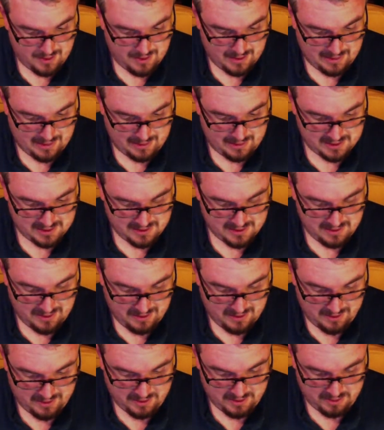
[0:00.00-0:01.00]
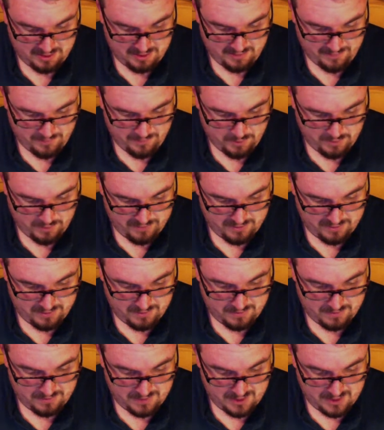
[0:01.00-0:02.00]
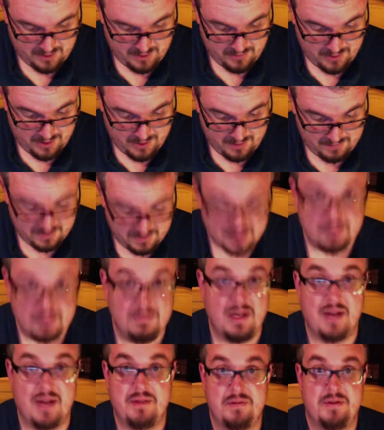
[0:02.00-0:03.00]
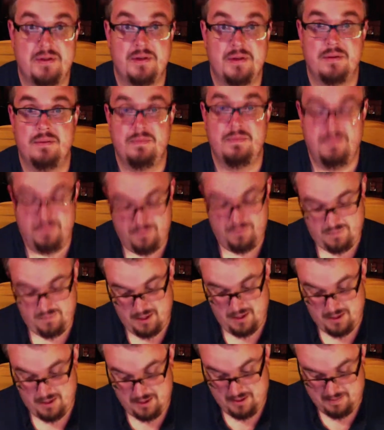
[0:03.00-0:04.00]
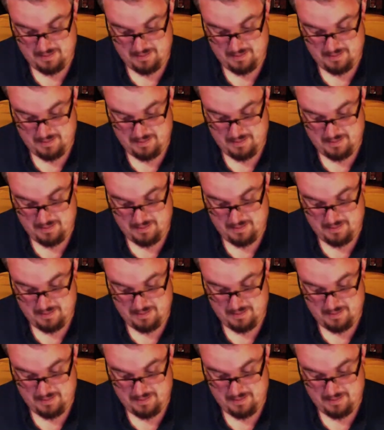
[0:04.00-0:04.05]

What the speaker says: At least 3 or 4 of them anyway, and the other 2 can